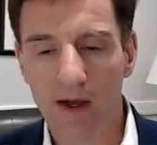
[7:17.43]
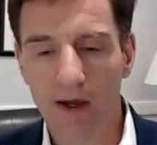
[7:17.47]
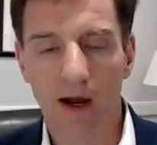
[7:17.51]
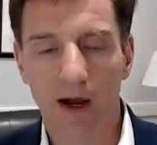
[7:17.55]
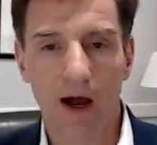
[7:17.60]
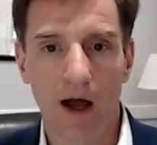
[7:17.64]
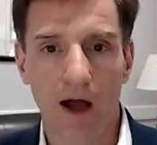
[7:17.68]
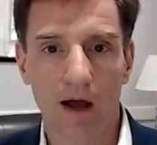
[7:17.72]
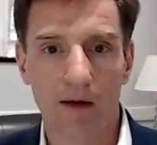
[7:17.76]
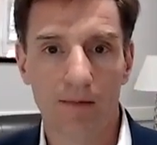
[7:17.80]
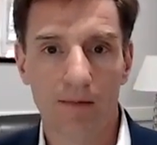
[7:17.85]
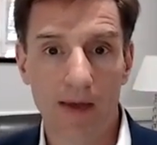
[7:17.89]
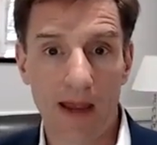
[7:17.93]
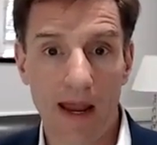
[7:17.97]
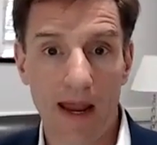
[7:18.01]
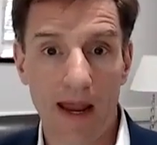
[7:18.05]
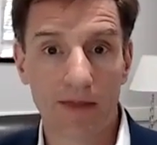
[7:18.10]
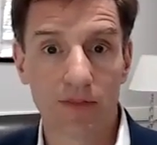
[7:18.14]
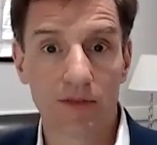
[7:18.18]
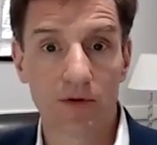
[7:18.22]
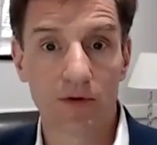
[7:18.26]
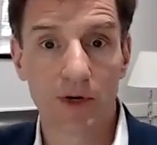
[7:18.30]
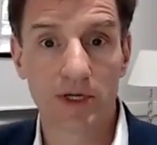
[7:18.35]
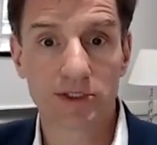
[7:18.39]

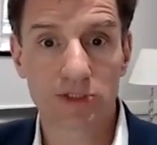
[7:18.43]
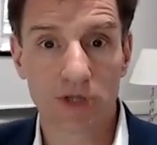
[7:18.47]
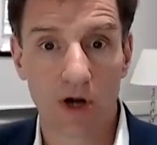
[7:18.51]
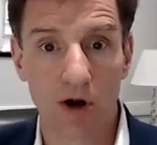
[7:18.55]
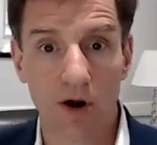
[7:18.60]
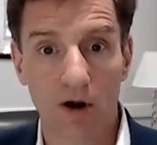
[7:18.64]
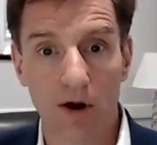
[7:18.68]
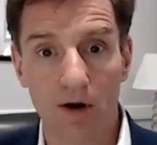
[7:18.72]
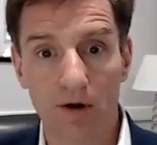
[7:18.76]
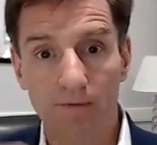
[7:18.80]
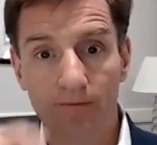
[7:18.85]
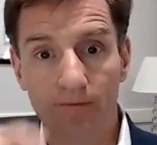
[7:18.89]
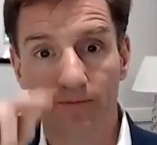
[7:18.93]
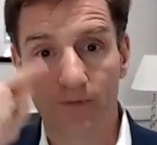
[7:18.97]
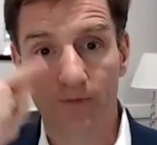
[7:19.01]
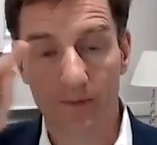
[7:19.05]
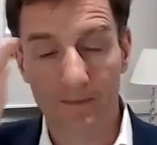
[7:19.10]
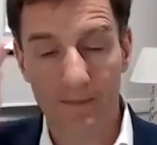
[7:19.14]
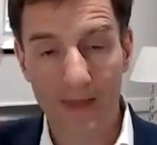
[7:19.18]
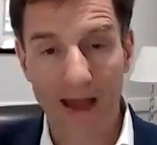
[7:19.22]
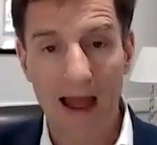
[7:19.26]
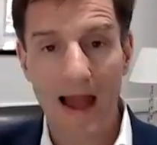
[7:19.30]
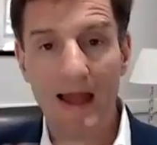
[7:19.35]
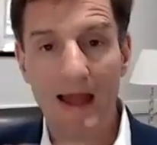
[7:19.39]
And the return from
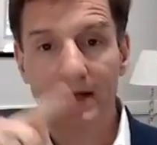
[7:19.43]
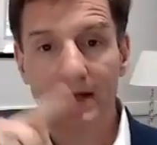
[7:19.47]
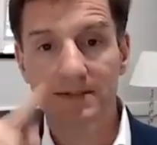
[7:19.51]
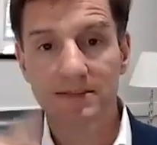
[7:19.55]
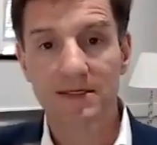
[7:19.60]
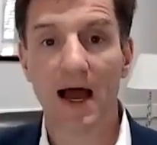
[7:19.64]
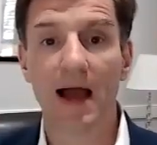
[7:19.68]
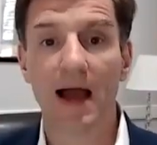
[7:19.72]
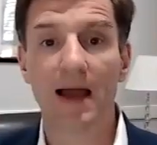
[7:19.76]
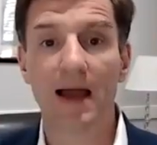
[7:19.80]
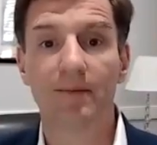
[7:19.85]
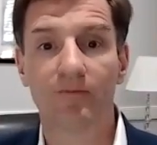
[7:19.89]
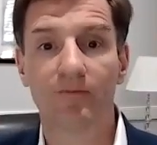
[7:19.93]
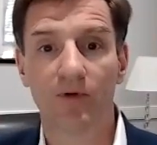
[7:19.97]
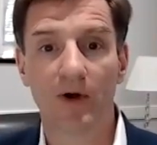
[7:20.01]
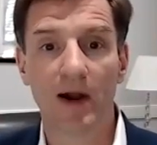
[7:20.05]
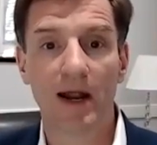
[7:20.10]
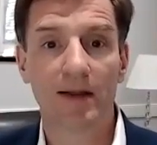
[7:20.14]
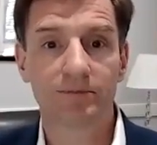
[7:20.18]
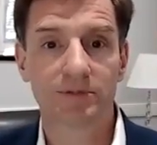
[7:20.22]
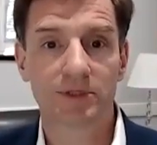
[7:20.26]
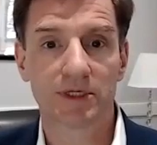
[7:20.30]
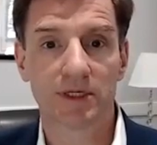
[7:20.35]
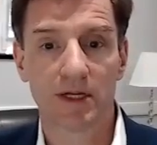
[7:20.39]
that time
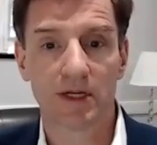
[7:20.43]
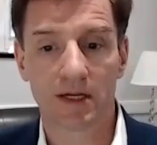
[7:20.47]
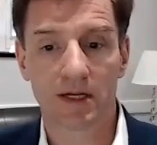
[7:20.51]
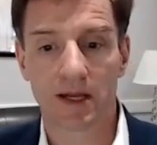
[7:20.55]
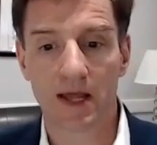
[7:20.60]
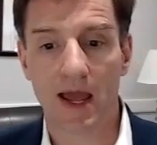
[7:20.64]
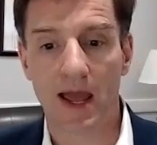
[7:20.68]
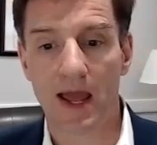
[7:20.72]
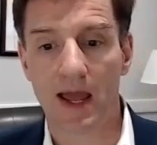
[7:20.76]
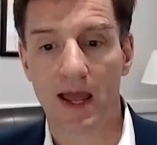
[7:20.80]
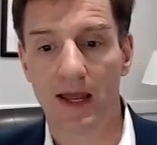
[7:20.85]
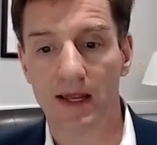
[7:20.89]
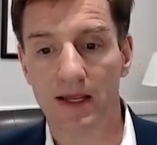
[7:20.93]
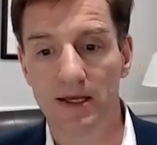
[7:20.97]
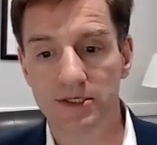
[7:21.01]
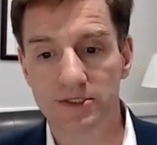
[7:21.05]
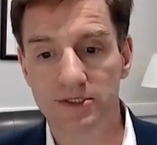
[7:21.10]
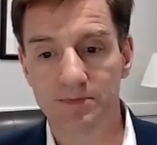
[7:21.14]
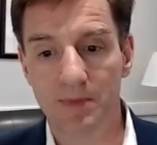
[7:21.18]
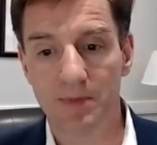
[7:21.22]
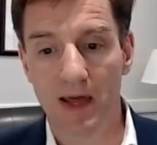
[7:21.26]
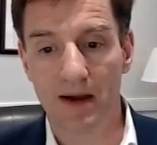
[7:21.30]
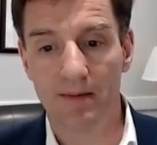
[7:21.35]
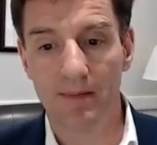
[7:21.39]
frame to today has
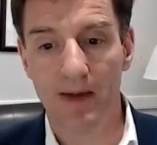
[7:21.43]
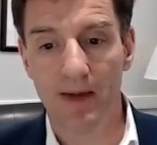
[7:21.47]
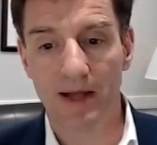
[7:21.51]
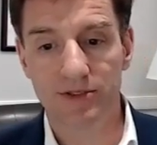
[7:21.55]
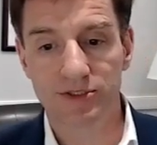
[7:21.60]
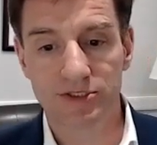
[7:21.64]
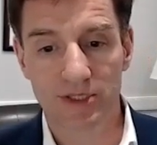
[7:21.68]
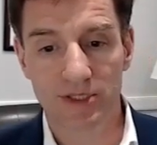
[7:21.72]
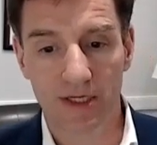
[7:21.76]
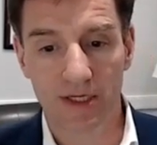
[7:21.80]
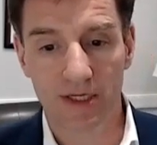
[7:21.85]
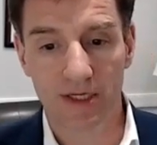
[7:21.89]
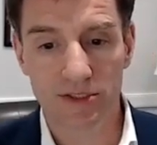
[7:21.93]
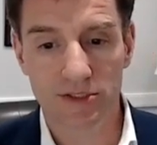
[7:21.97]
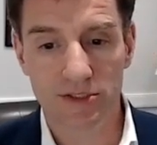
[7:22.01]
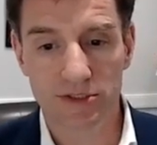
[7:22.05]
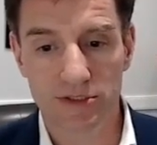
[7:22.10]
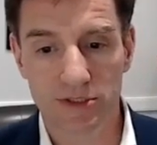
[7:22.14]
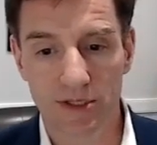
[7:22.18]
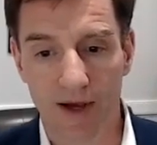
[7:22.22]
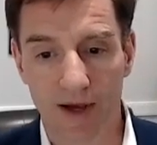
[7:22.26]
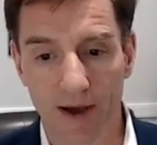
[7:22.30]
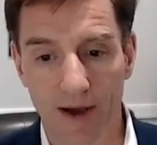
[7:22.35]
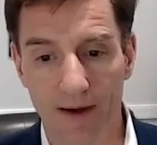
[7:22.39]
been about
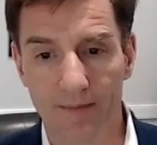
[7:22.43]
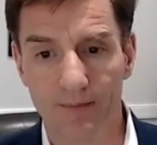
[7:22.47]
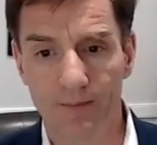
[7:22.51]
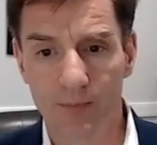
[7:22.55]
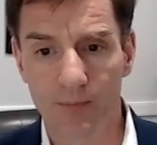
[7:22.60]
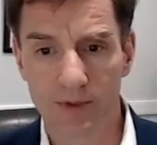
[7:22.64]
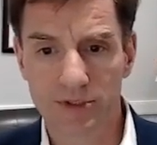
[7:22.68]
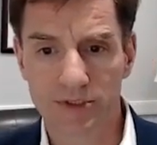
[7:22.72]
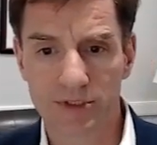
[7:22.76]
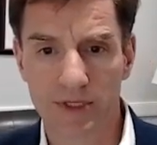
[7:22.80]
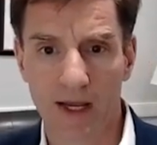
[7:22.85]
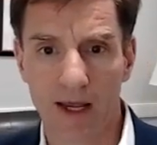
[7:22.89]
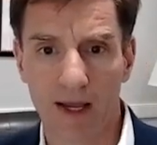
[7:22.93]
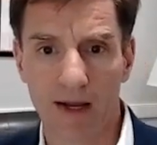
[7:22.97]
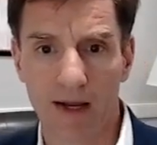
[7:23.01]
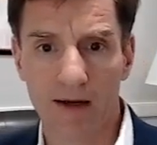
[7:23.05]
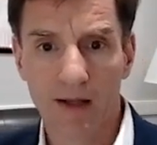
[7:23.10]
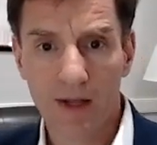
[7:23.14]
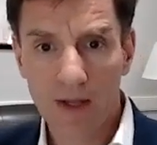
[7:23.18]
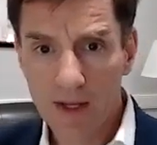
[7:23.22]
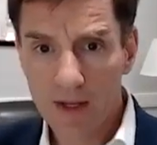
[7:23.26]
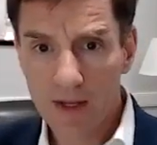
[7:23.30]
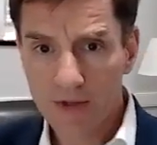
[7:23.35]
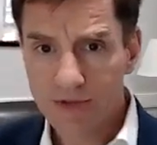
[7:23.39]
6%.
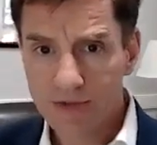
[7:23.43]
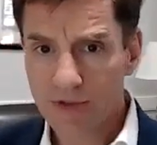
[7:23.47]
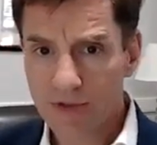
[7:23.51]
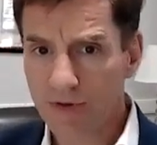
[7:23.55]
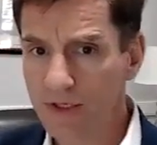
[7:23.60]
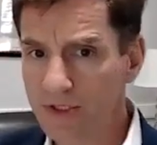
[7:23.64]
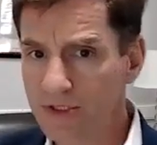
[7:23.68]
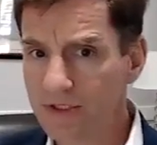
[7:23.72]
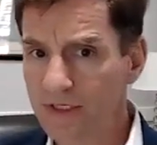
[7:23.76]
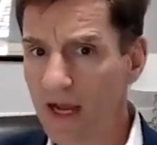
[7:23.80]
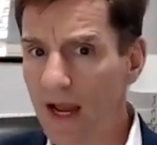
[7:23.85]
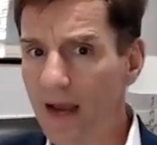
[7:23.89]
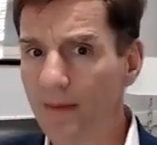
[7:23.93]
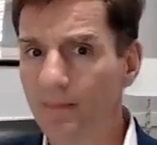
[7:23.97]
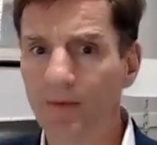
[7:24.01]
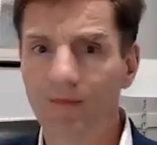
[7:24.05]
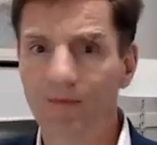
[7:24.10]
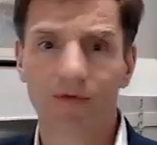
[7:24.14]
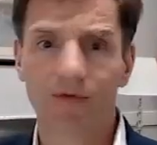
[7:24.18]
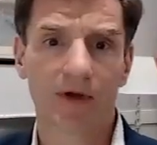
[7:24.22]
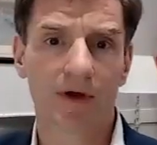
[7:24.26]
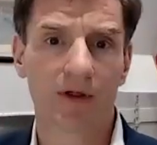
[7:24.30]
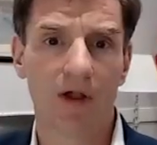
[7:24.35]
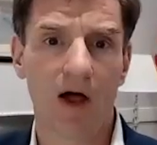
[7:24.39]
So this type of
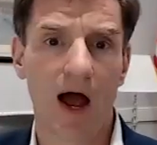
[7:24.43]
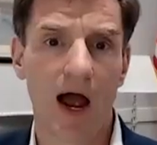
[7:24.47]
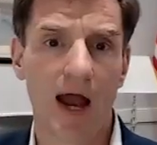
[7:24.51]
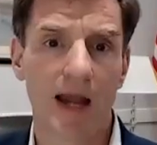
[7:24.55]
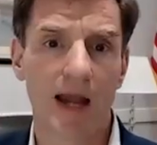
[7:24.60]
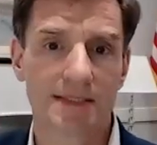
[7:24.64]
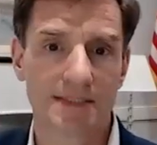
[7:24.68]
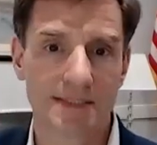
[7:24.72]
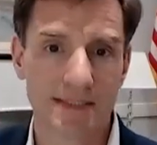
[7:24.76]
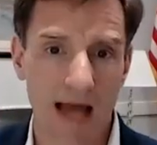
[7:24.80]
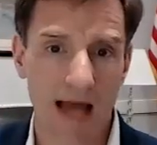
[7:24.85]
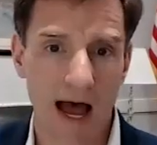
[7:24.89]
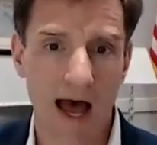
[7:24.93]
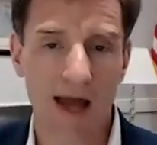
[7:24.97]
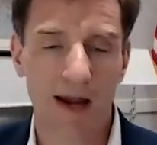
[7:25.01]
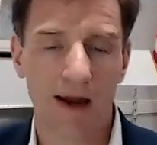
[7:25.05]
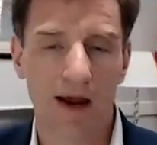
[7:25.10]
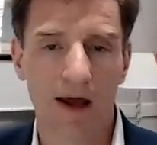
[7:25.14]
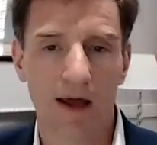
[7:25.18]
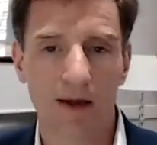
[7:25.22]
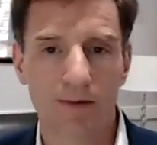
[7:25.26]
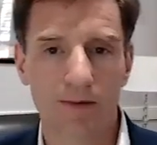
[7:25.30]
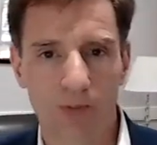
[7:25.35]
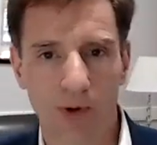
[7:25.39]
decline is not
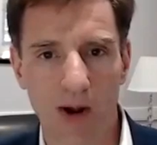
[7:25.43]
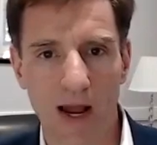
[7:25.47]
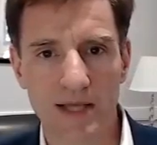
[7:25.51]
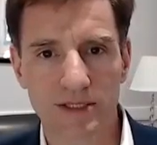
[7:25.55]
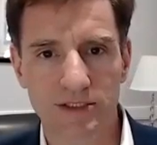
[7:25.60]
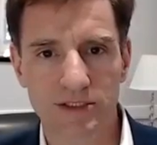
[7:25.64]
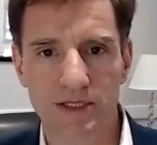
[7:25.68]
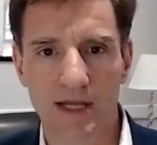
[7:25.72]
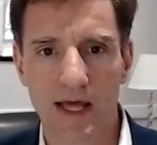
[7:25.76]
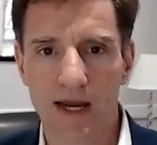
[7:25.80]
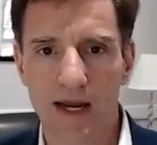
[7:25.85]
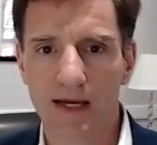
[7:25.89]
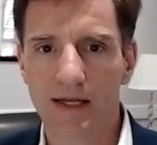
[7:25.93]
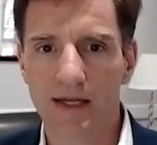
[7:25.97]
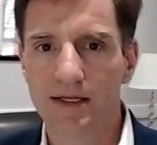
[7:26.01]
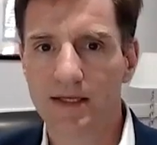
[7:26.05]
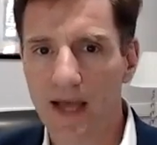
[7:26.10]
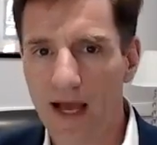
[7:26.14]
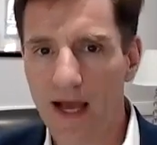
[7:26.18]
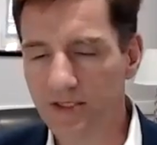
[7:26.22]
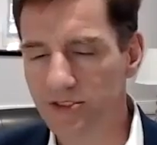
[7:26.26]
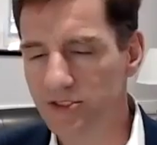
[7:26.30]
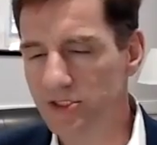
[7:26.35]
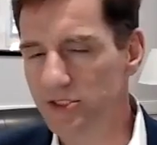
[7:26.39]
unprecedented.
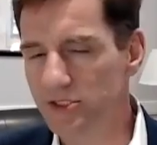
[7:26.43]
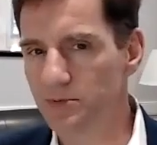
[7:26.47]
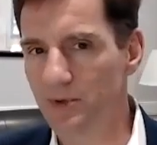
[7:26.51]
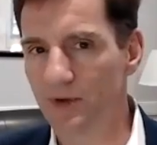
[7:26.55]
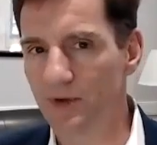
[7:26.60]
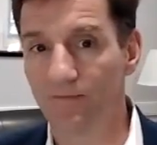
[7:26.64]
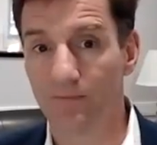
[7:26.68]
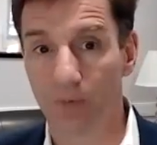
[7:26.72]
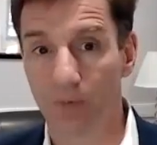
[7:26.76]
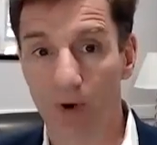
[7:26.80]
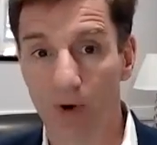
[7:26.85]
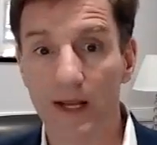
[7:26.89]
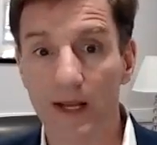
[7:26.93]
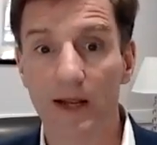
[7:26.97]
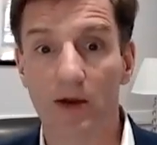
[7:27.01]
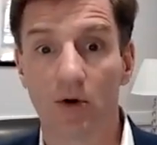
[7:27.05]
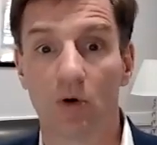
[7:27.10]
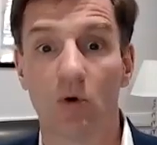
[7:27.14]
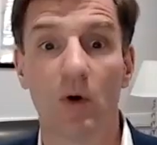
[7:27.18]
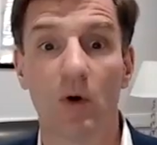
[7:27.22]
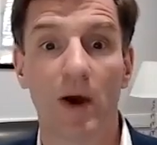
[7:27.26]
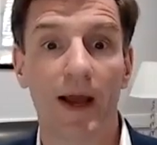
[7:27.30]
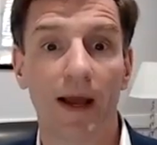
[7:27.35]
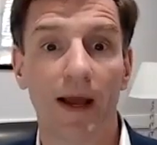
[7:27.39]
Yes, it's been pretty
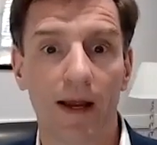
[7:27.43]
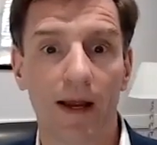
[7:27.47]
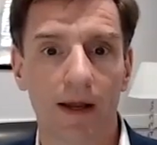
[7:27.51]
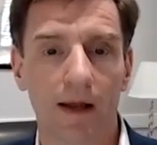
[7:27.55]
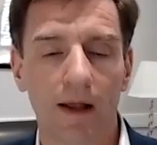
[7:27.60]
quick,